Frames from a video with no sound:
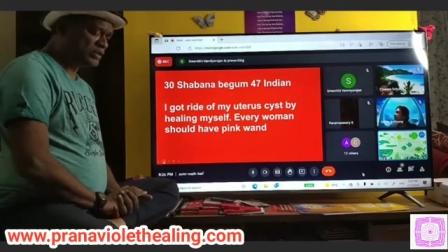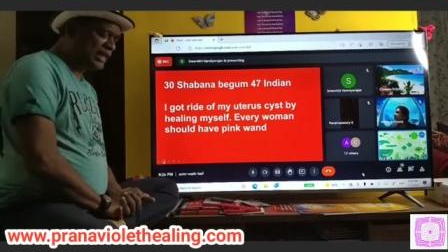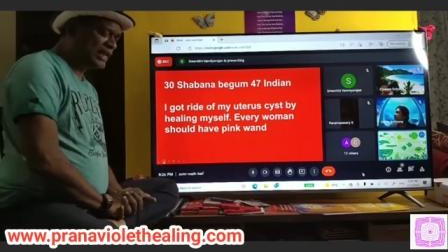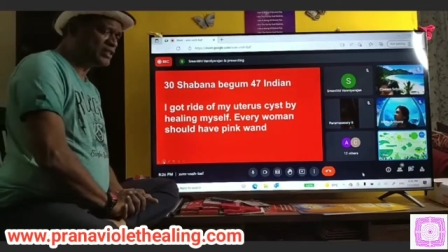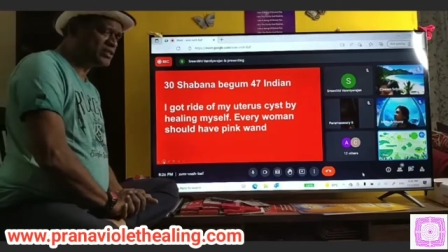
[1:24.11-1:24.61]
to
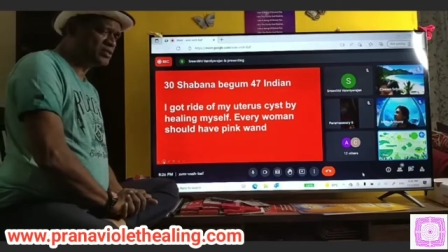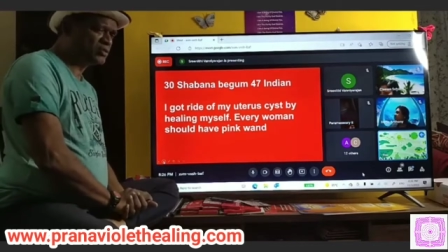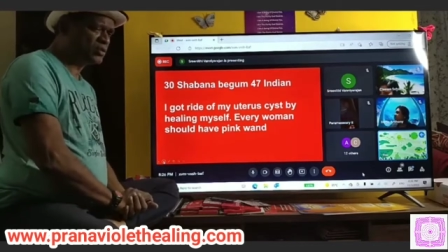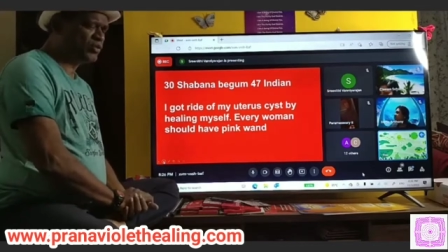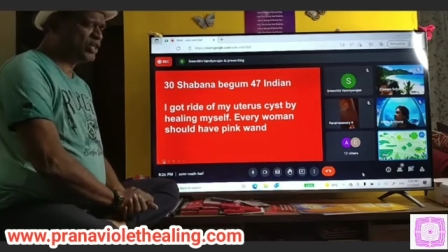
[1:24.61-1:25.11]
tell us.
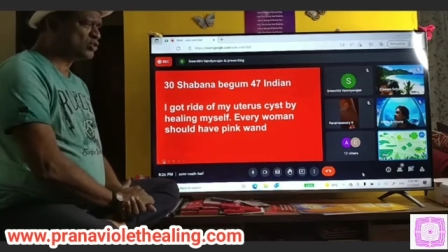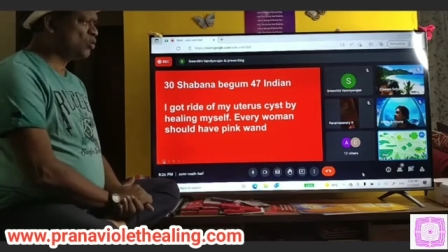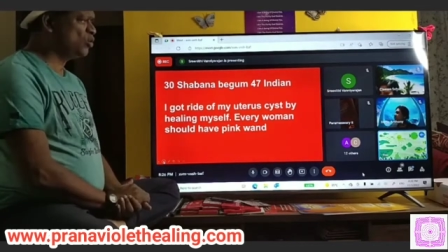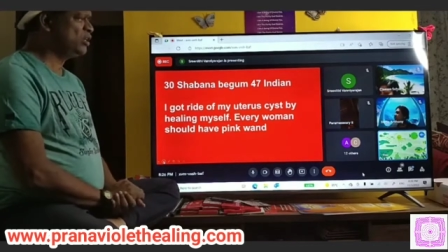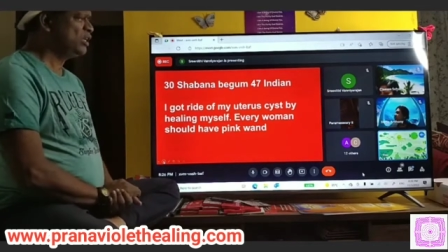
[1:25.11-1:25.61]
So we
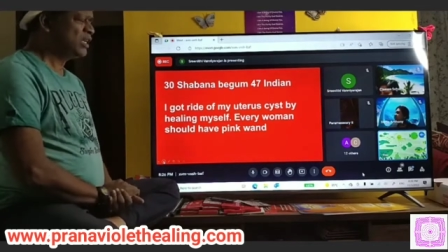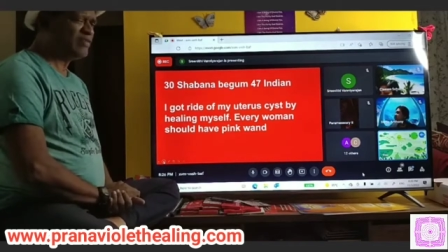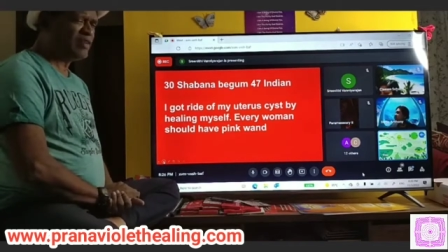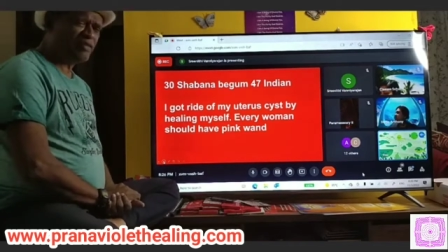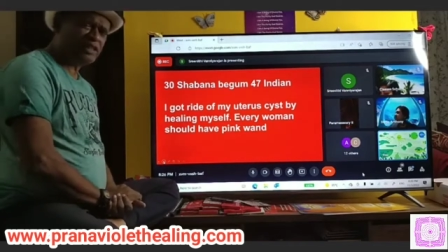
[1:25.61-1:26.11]
soon,
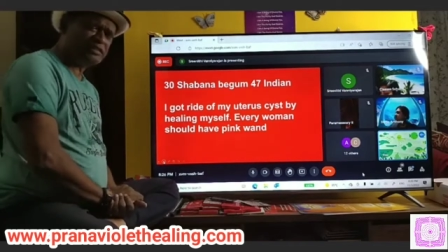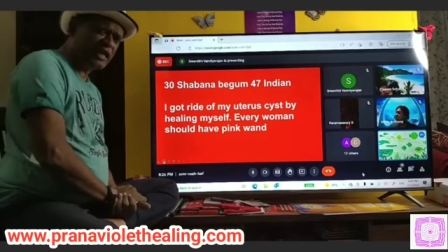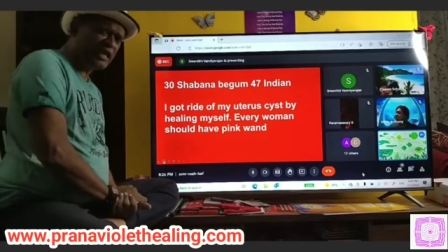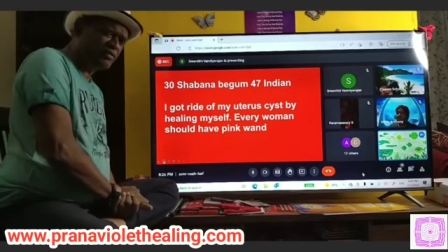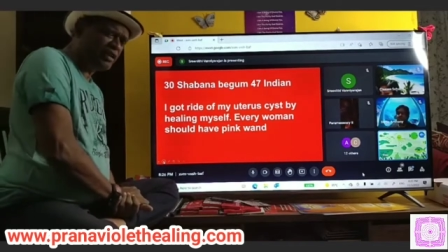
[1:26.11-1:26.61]
if everything's
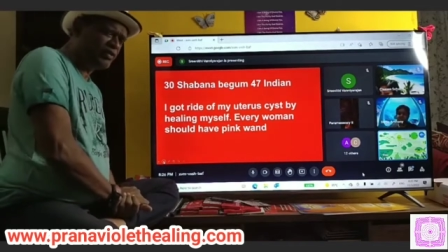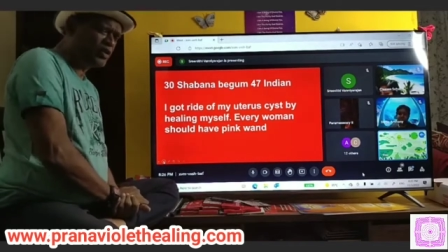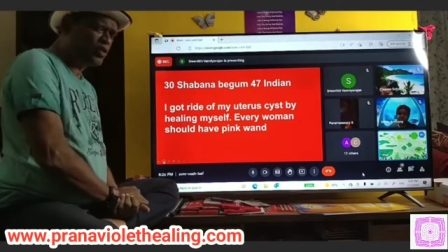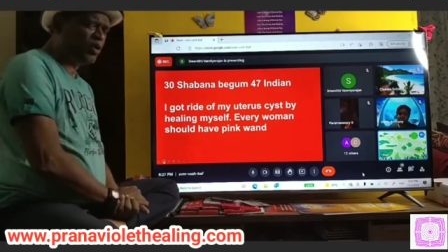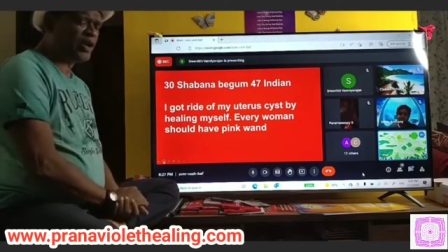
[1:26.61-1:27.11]
done, then
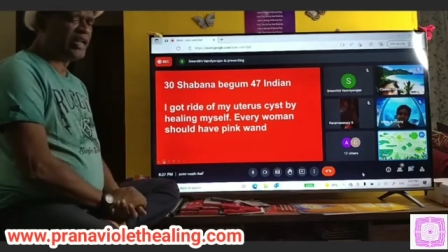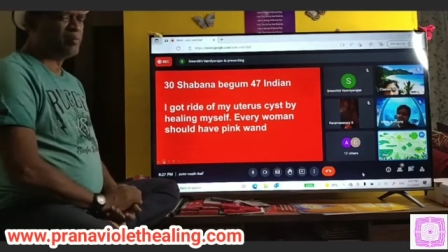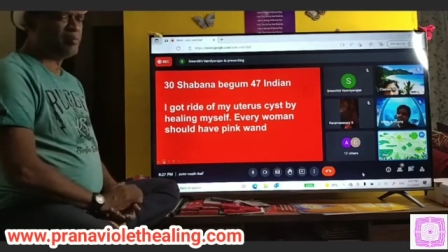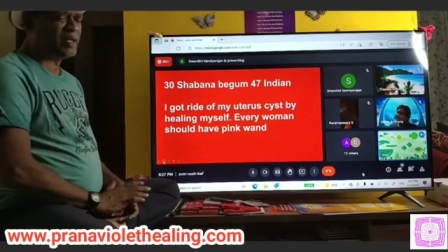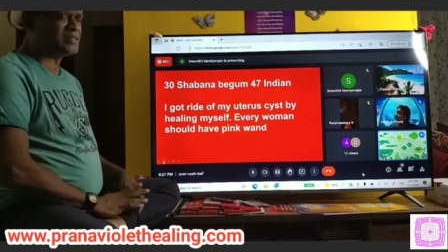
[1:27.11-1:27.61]
we'll go
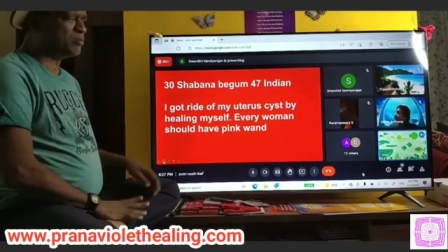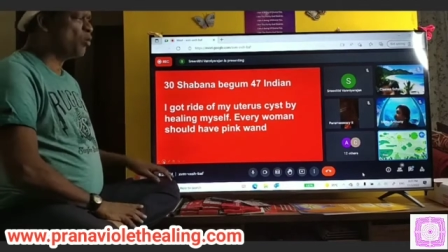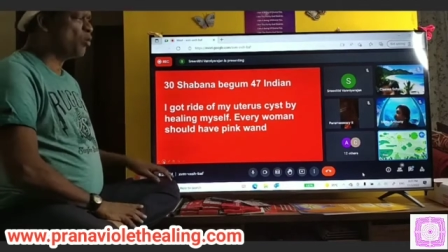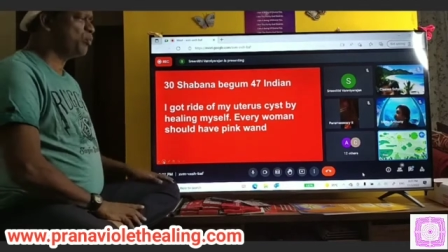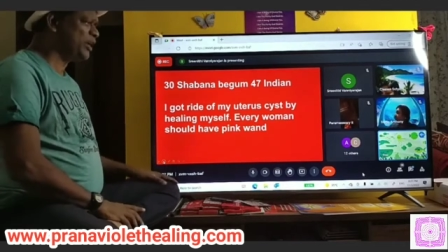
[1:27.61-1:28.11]
ahead and make some
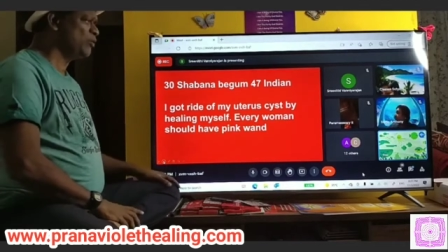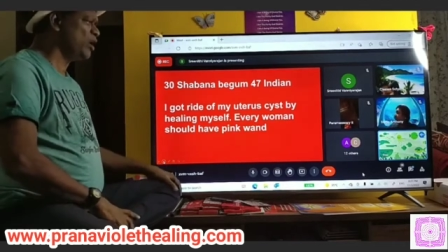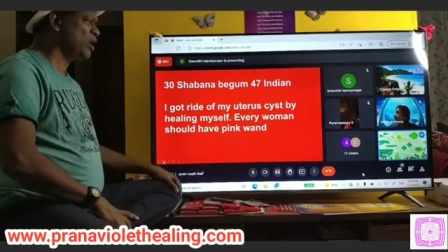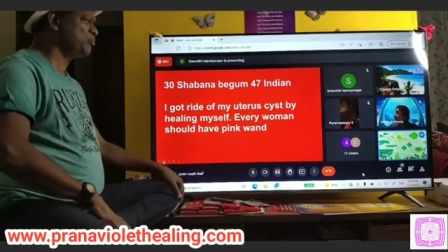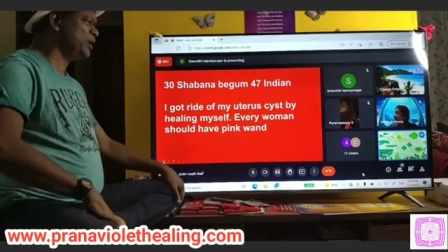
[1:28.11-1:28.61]
more
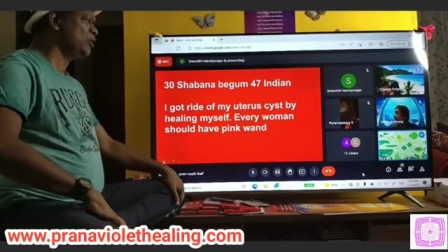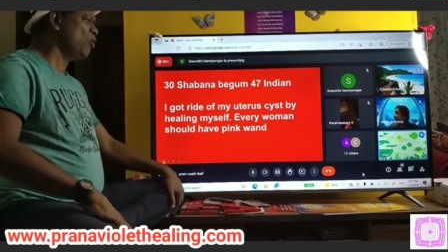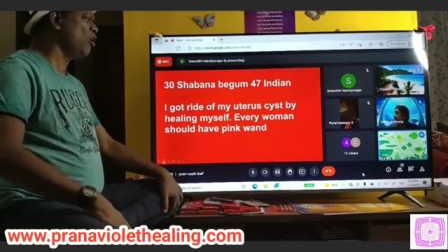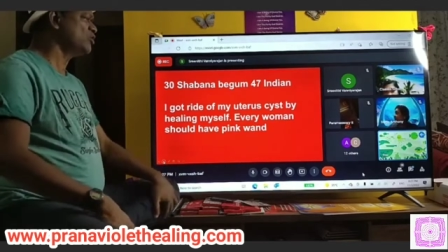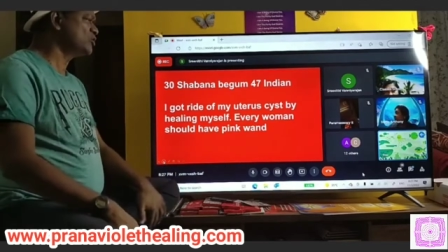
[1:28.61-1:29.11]
pink ones.
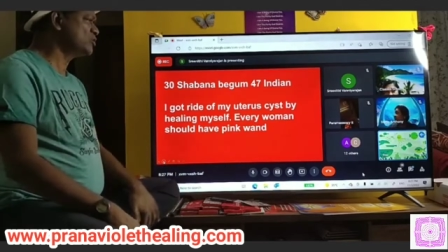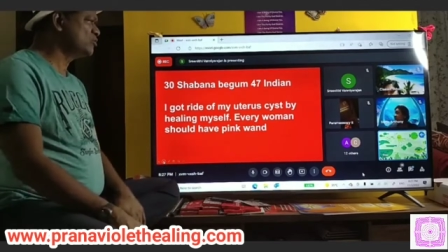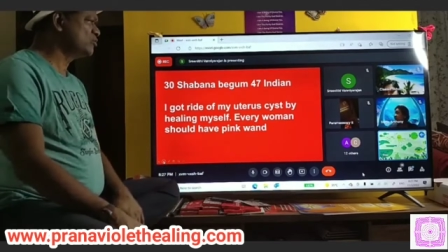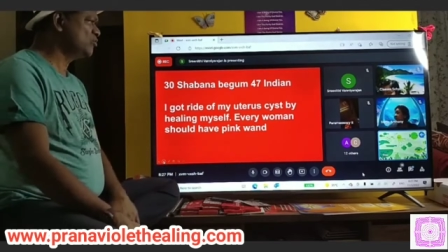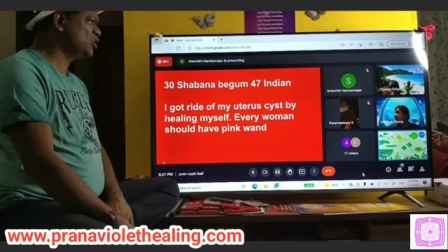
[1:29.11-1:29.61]

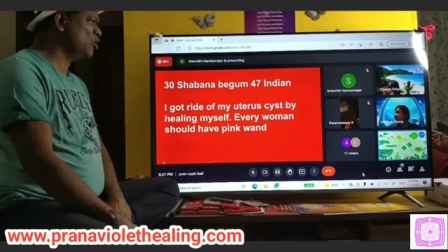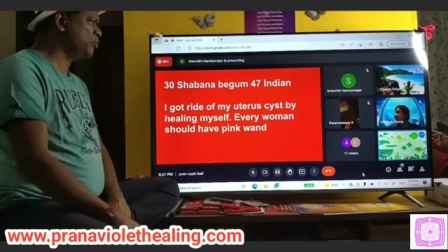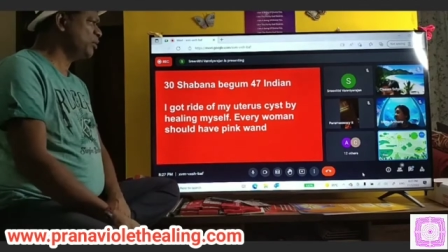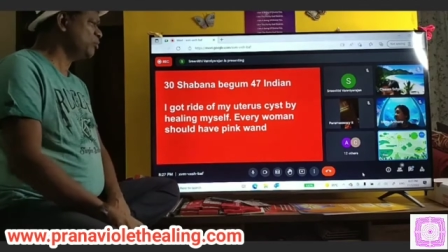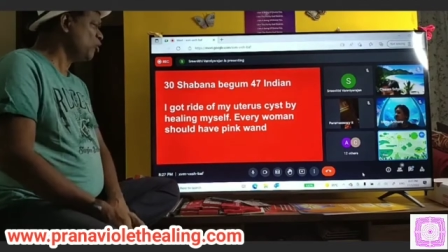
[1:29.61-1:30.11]
We'll
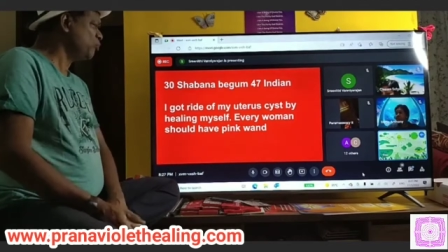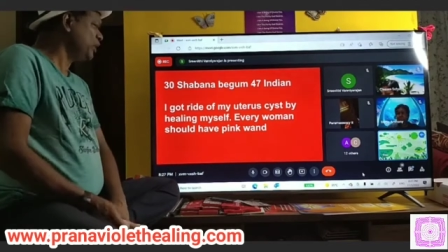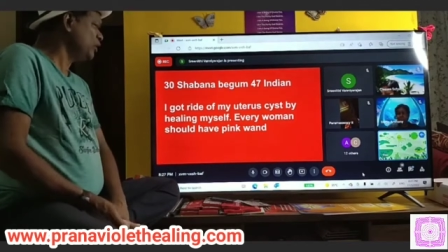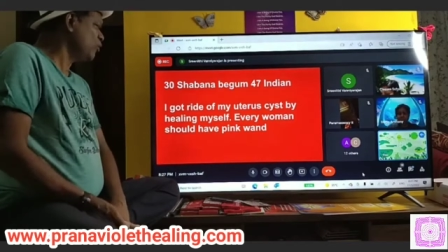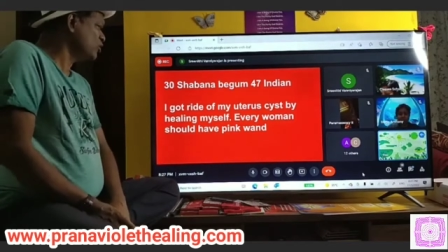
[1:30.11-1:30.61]
go and make more
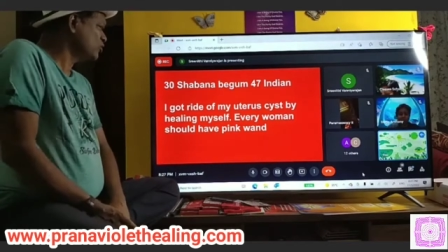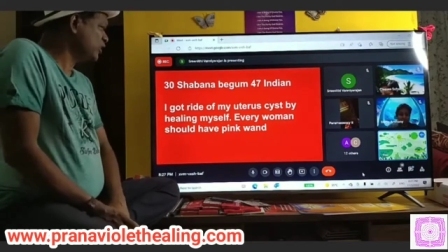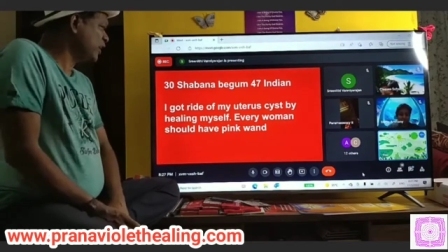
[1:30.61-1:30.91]
pink ones,